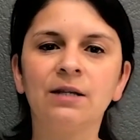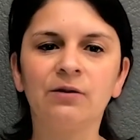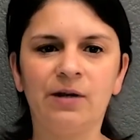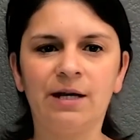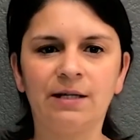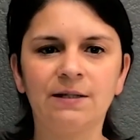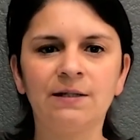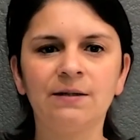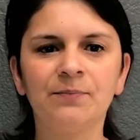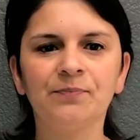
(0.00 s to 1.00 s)
in their
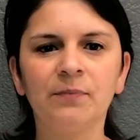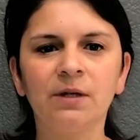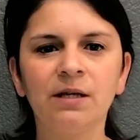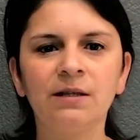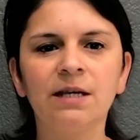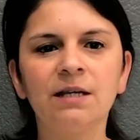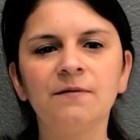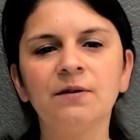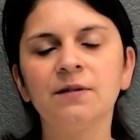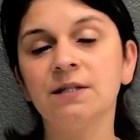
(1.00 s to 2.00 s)
hands. They can
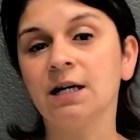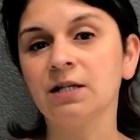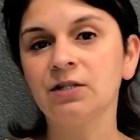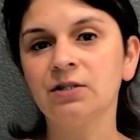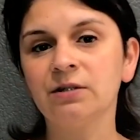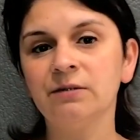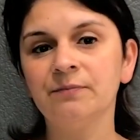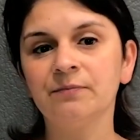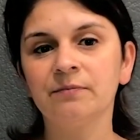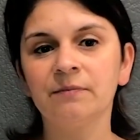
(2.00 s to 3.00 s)
feel the texture.
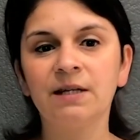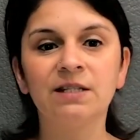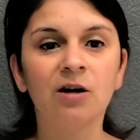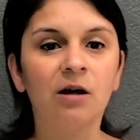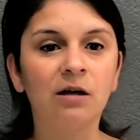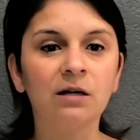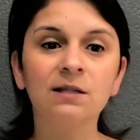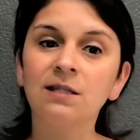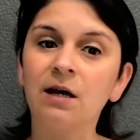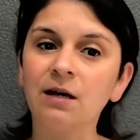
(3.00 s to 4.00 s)
Is it hard,
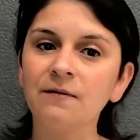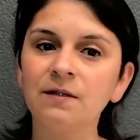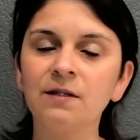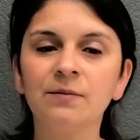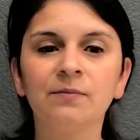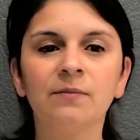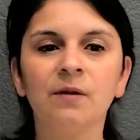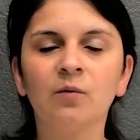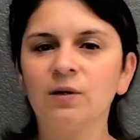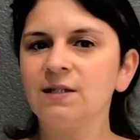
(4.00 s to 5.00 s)
soft?
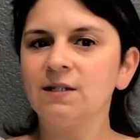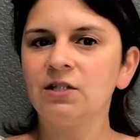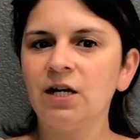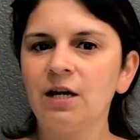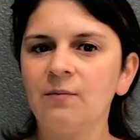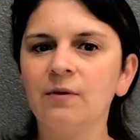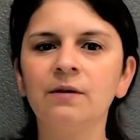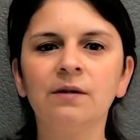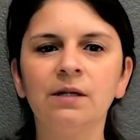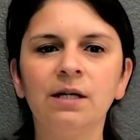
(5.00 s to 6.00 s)
What's the shape?
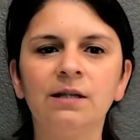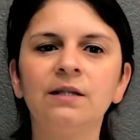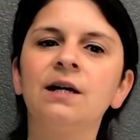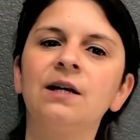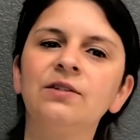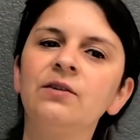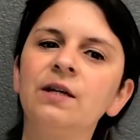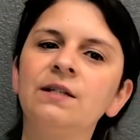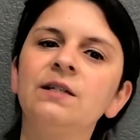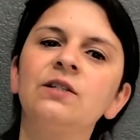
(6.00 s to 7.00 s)
Then ask your
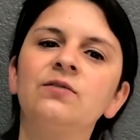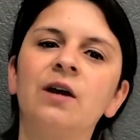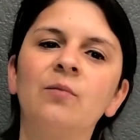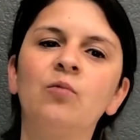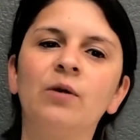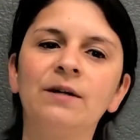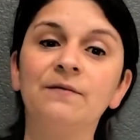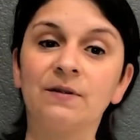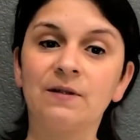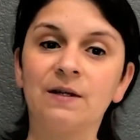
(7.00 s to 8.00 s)
kid to describe what it
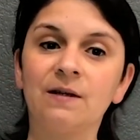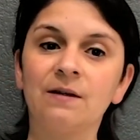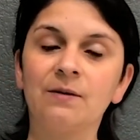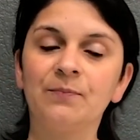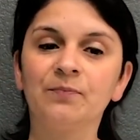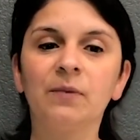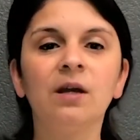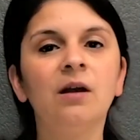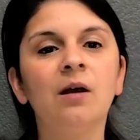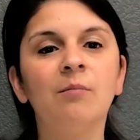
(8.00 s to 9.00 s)
feels like.
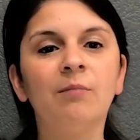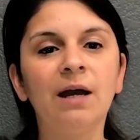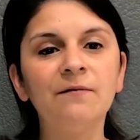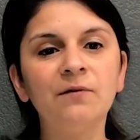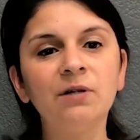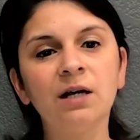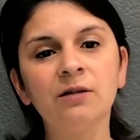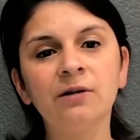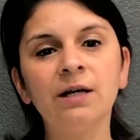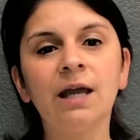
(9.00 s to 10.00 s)
Mindful
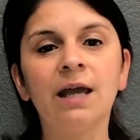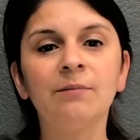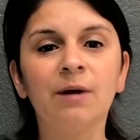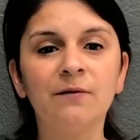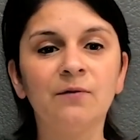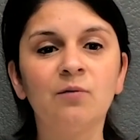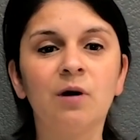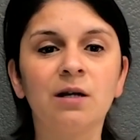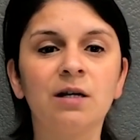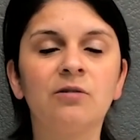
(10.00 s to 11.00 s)
coloring and mindful
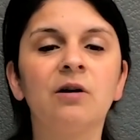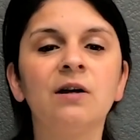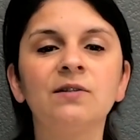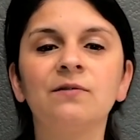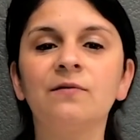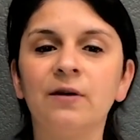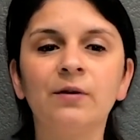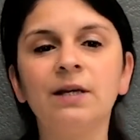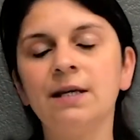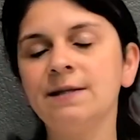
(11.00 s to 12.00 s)
walking are also
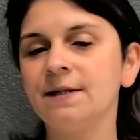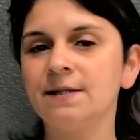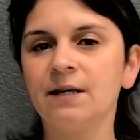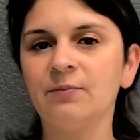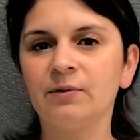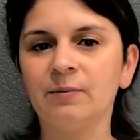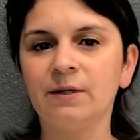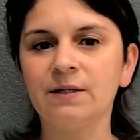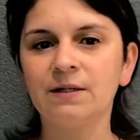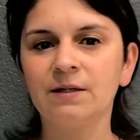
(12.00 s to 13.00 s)
very easy to
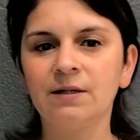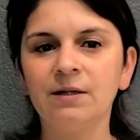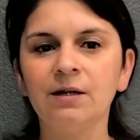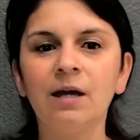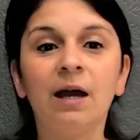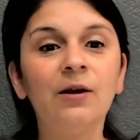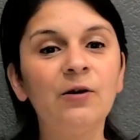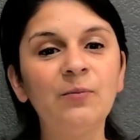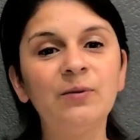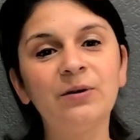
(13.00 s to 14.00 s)
implement. I
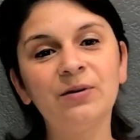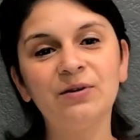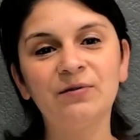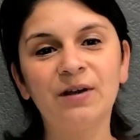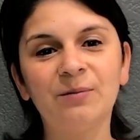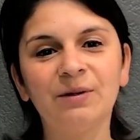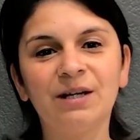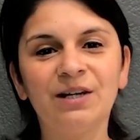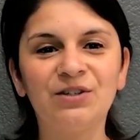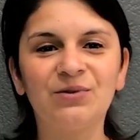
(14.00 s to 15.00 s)
hope you and your
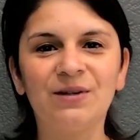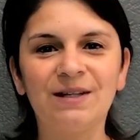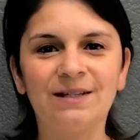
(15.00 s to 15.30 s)
family enjoy these